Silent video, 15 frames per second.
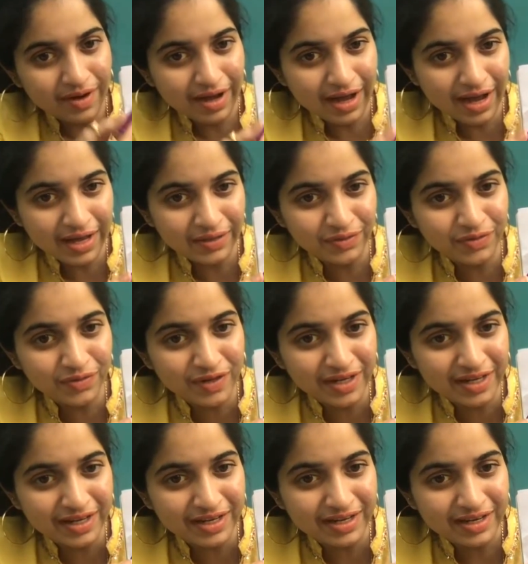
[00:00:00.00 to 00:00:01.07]
and
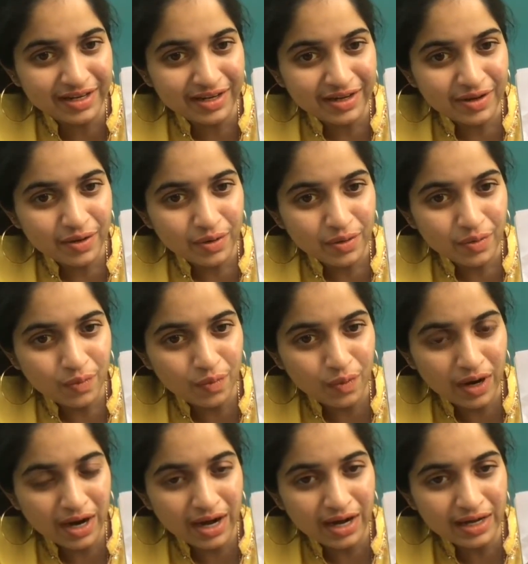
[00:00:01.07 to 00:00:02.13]
3.
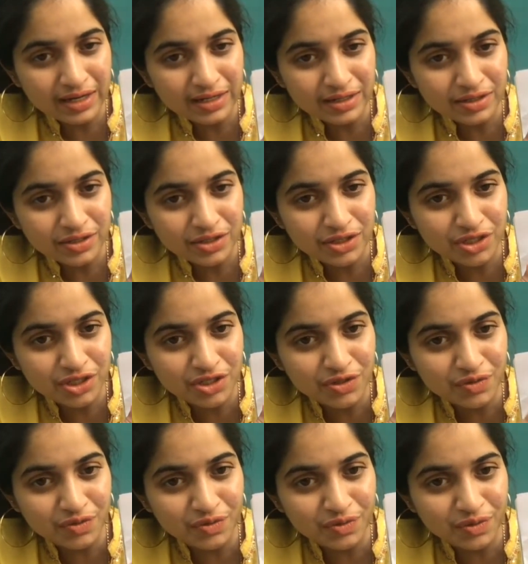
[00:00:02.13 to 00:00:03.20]
1,
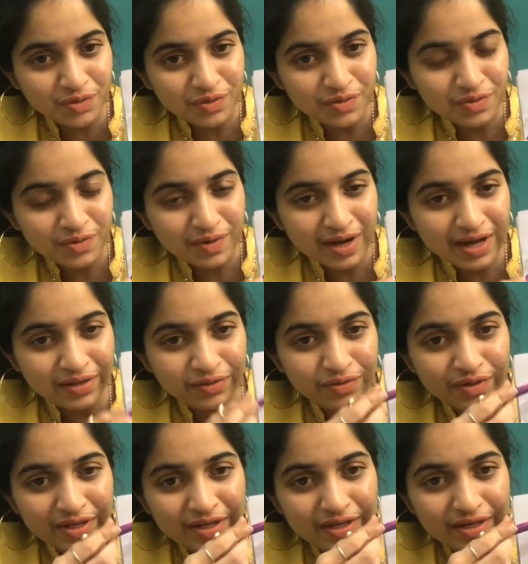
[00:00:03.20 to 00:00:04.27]
2, and
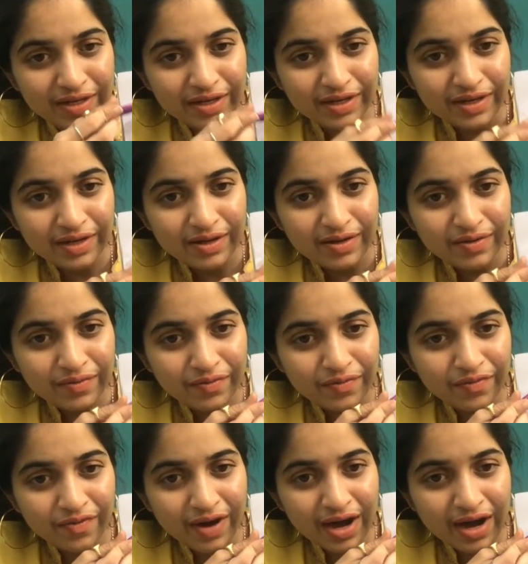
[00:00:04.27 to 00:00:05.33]
3.
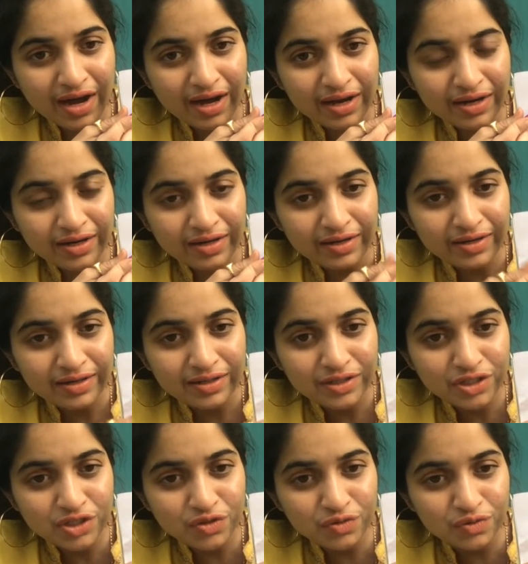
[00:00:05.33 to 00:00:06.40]
1,
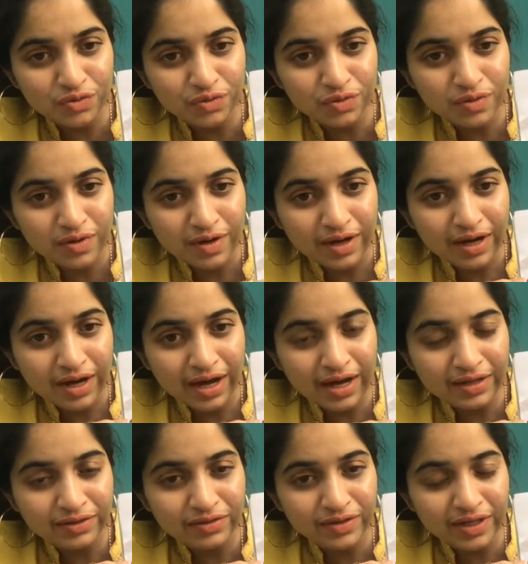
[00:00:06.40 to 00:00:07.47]
2,
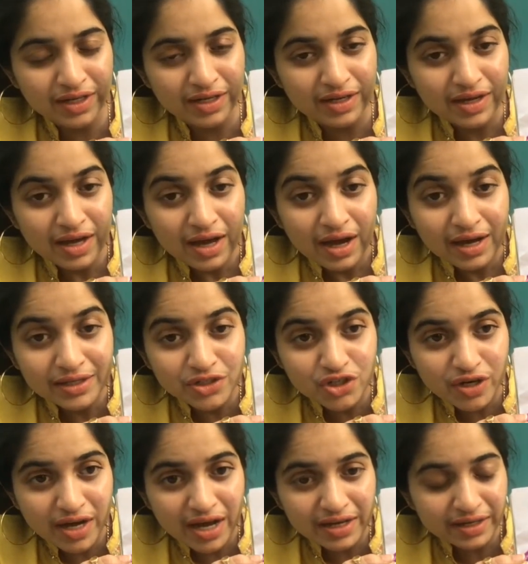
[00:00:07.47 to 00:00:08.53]
and 3. A
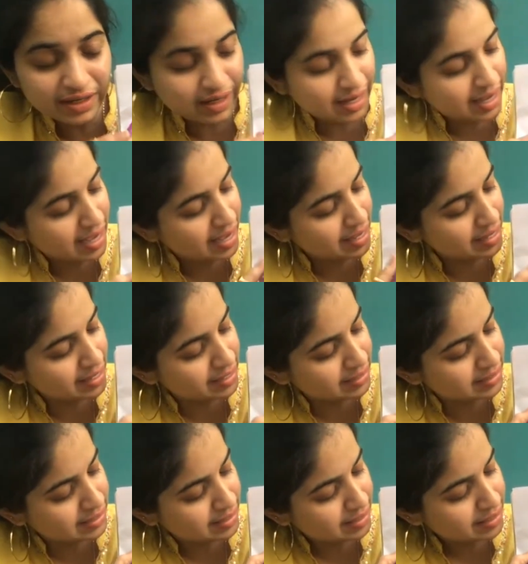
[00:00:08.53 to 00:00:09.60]
triangle has
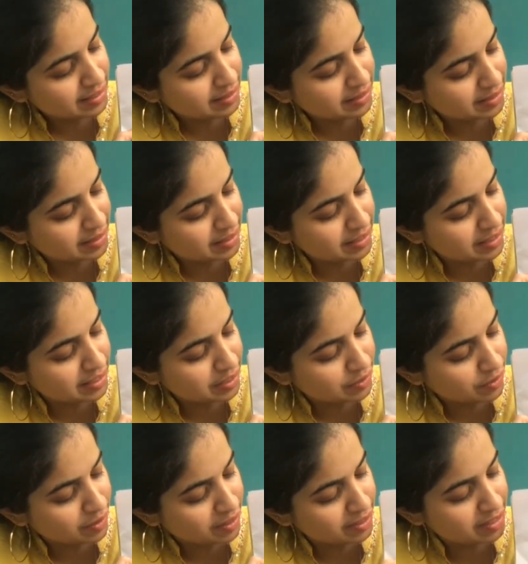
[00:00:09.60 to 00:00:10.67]
3
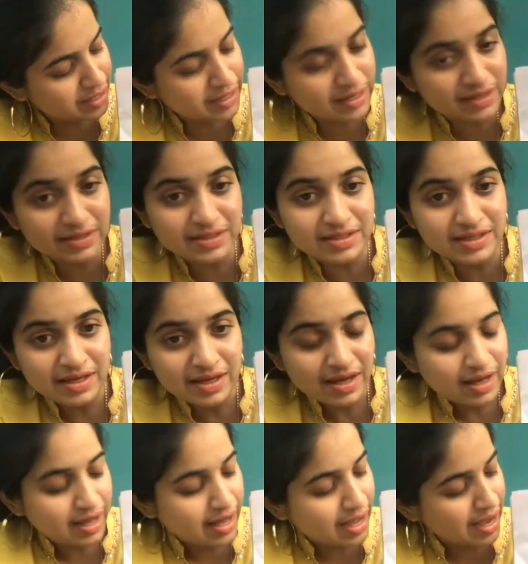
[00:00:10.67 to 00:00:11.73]
corners
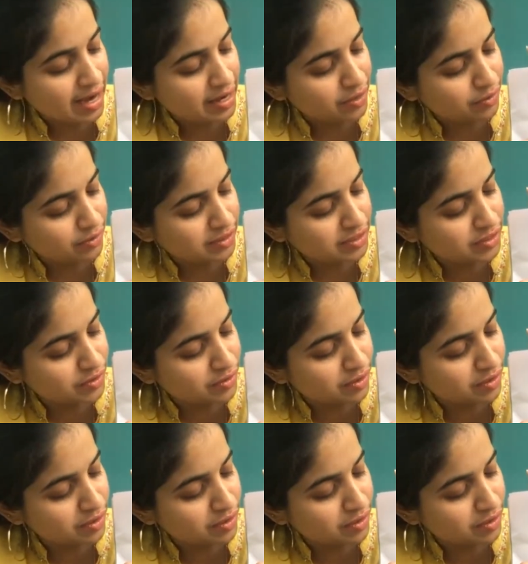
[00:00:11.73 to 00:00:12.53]
and also